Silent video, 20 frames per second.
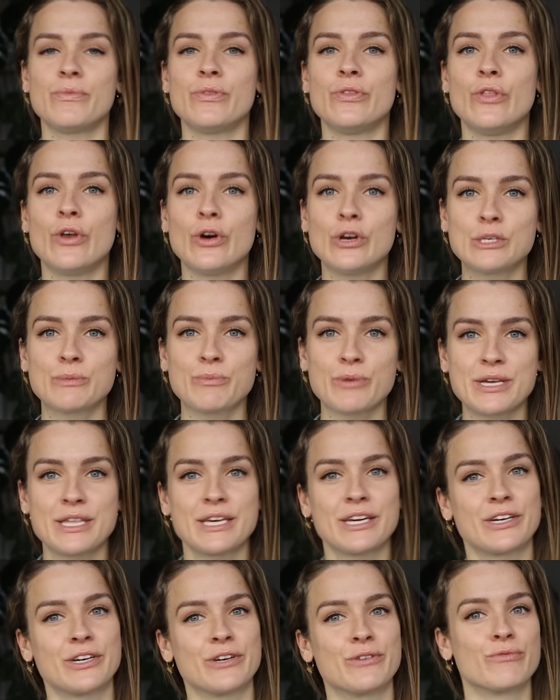nose
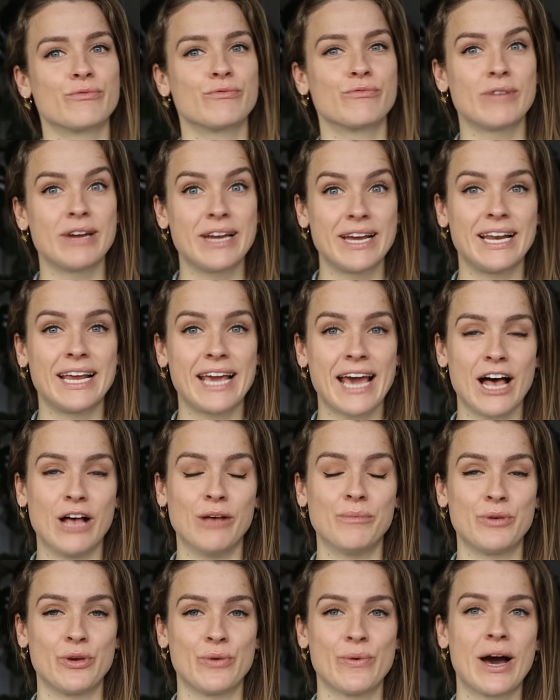breathing could really
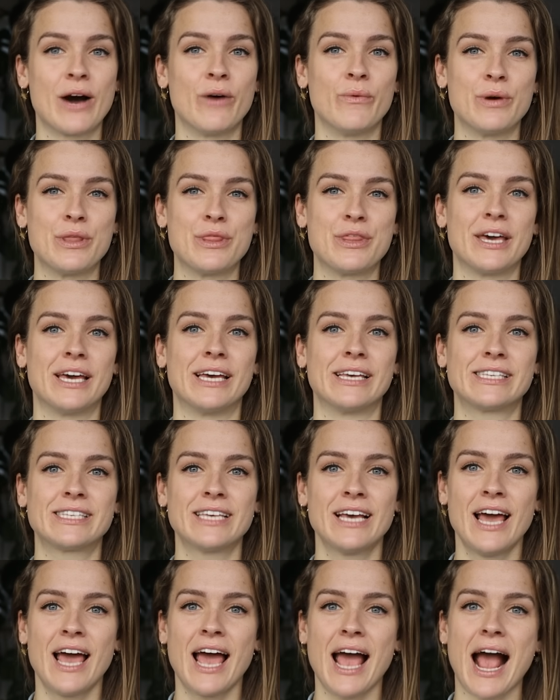help you out with
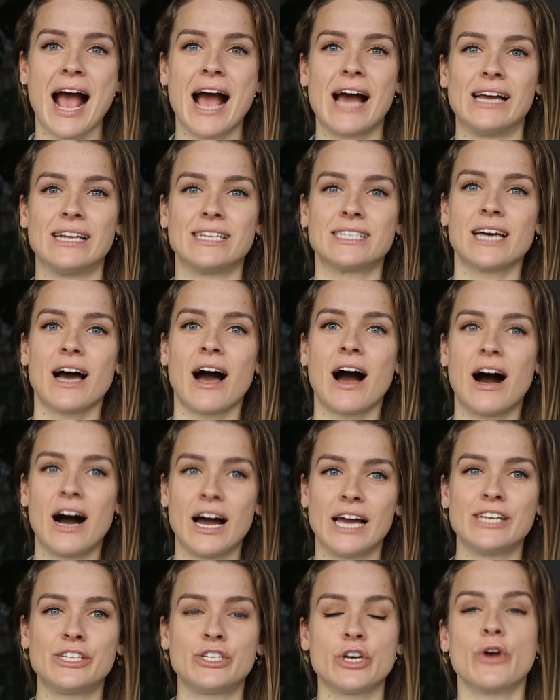this. And
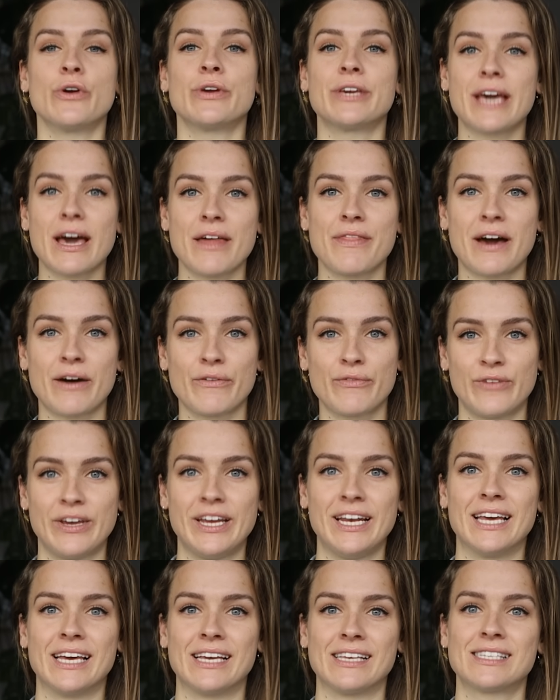I don't get that
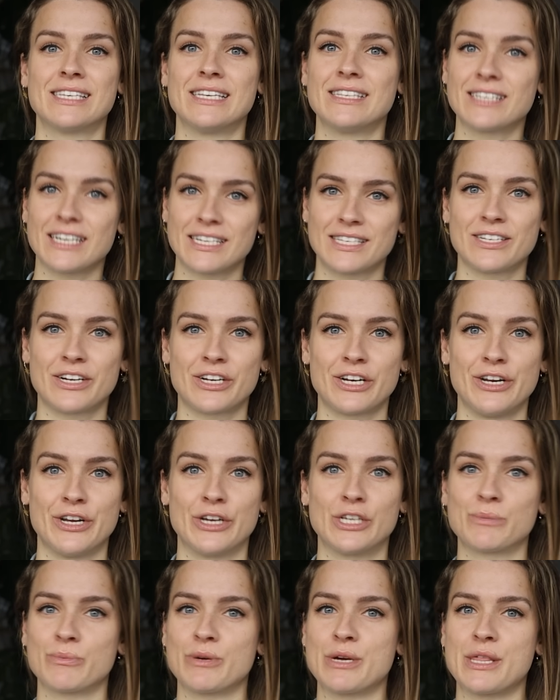feeling since I started
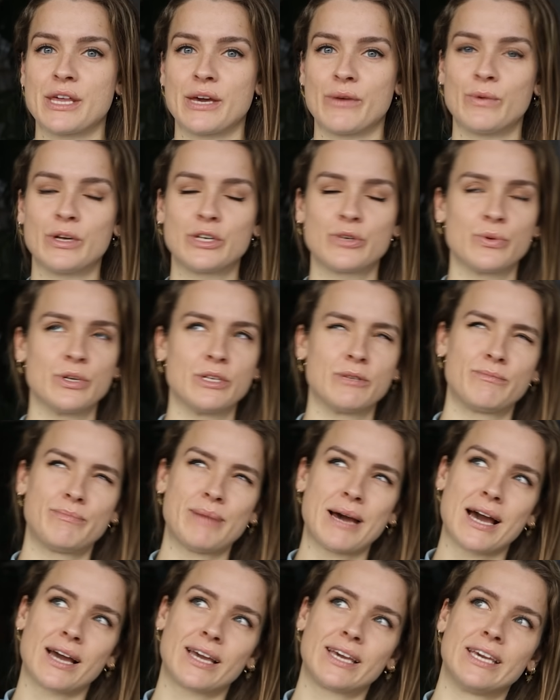nose breathing, which was
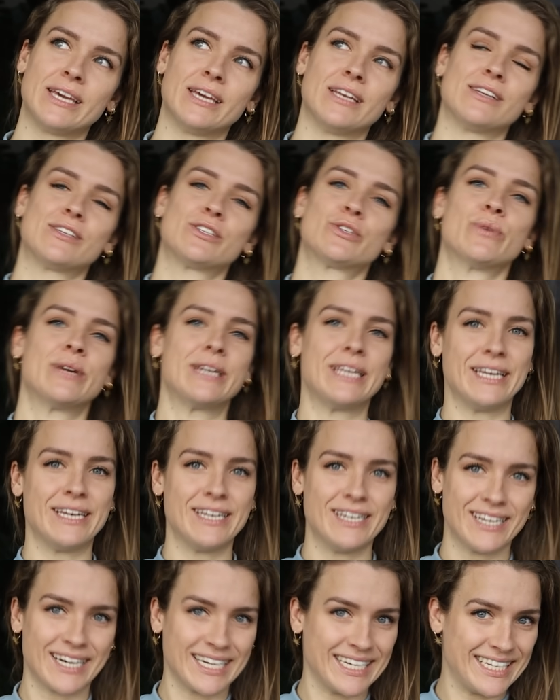back in
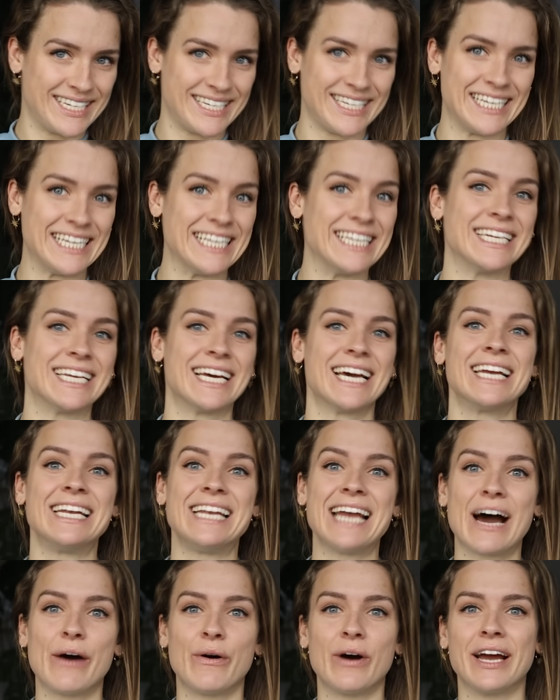2019.
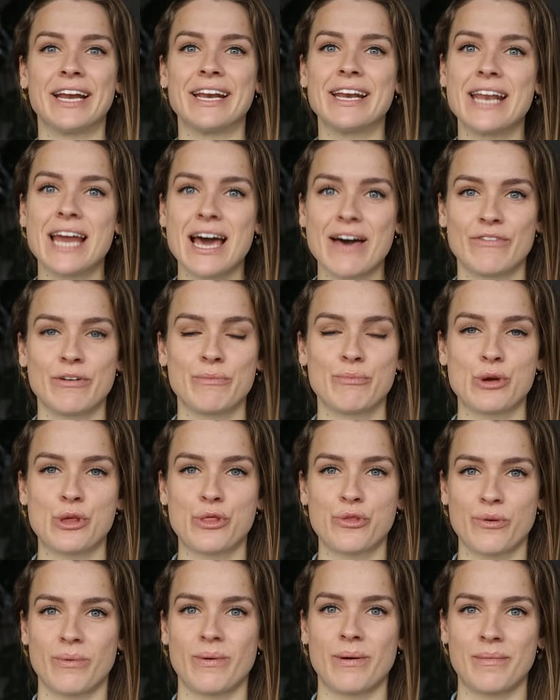And now I never
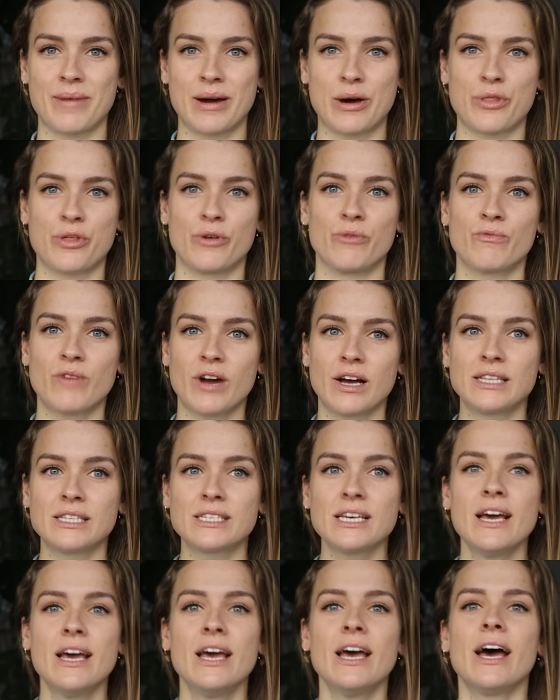breathe through my mouth on
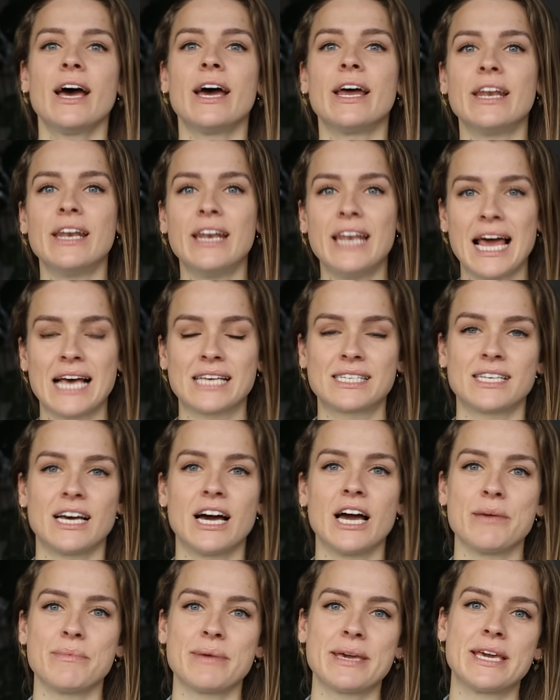runs unless
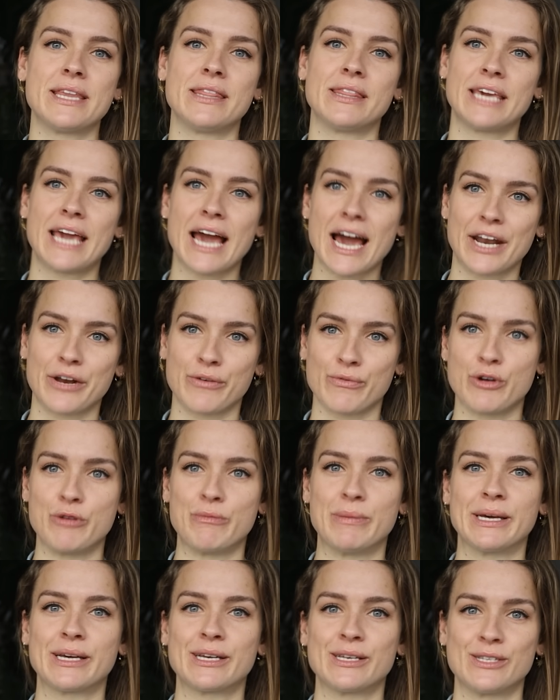I'm in the
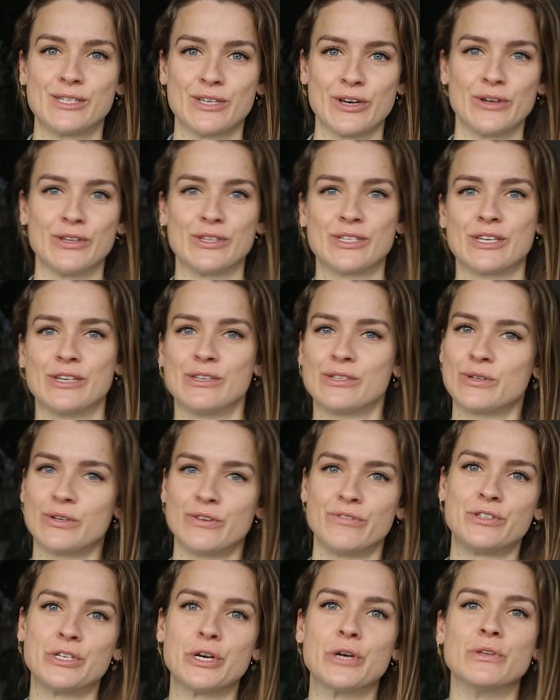anaerobic zone, so
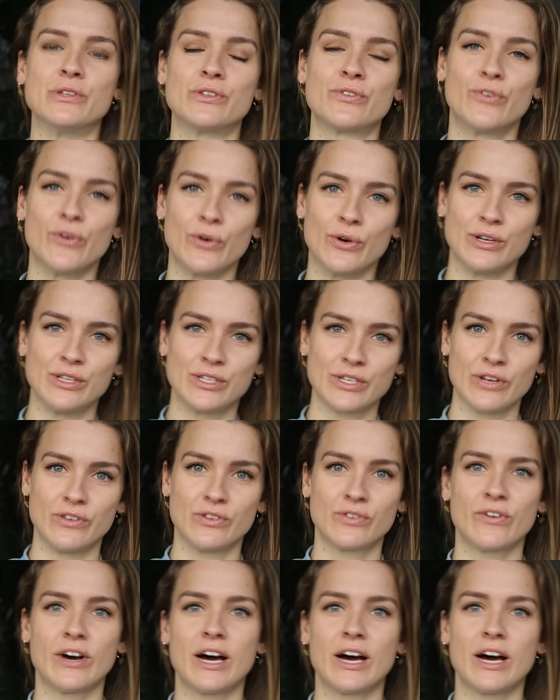sort of zones 4 and zones